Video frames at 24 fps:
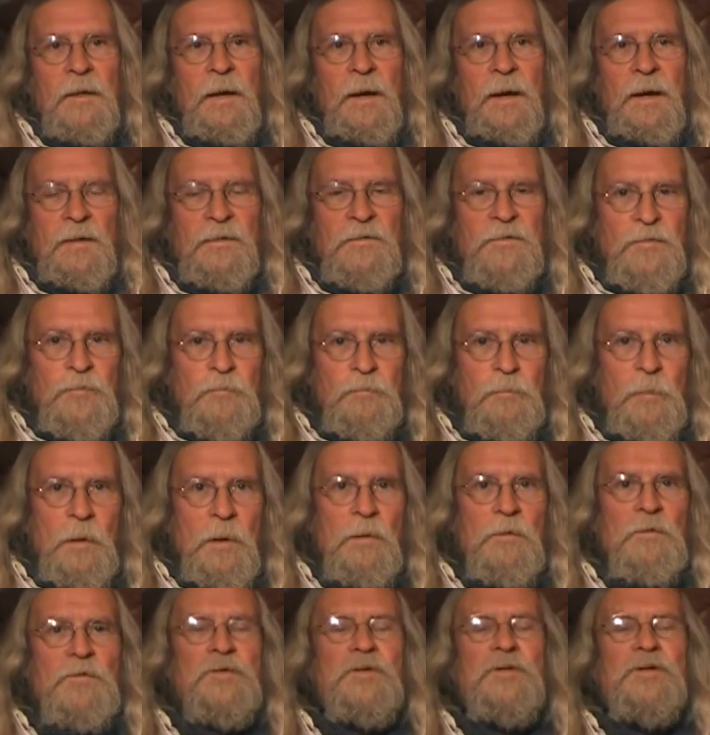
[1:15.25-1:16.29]

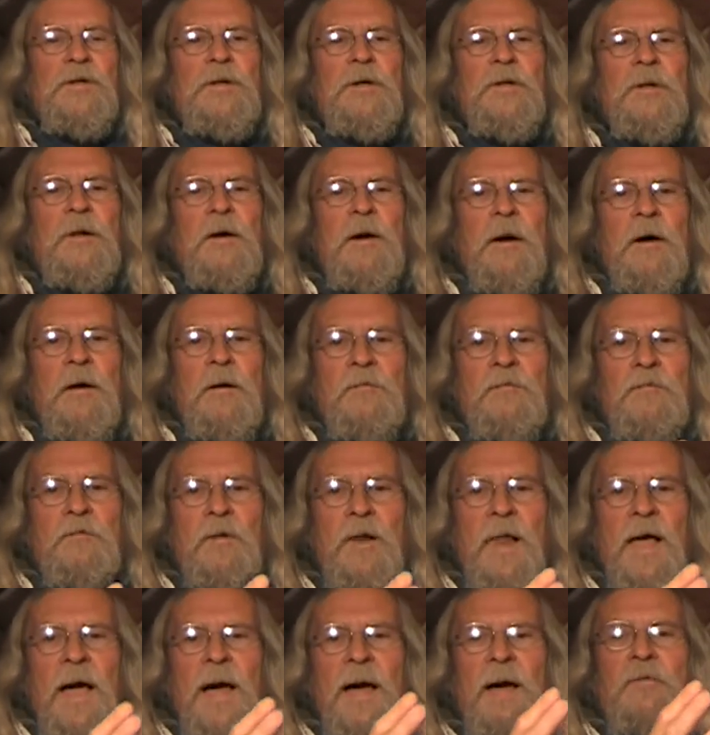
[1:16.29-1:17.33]
expulsion of
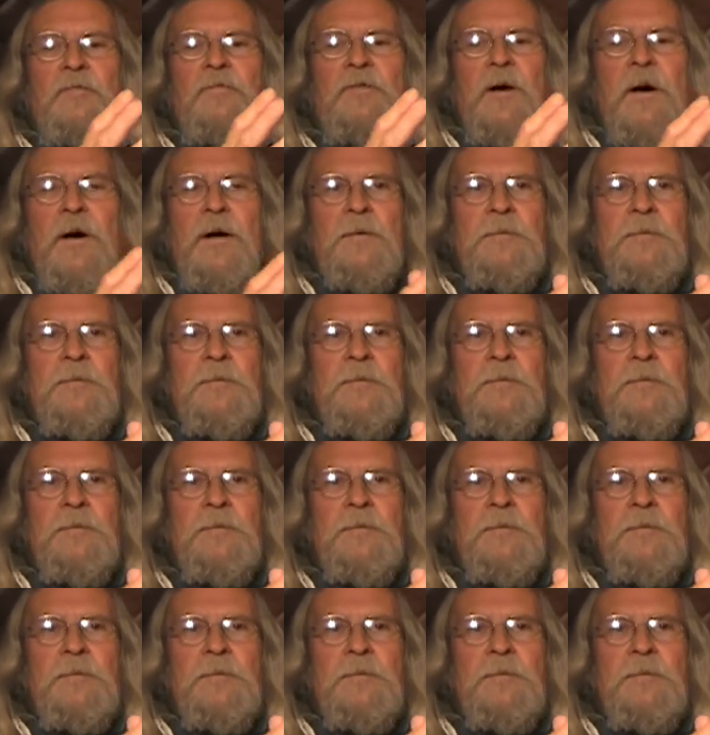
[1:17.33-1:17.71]
lava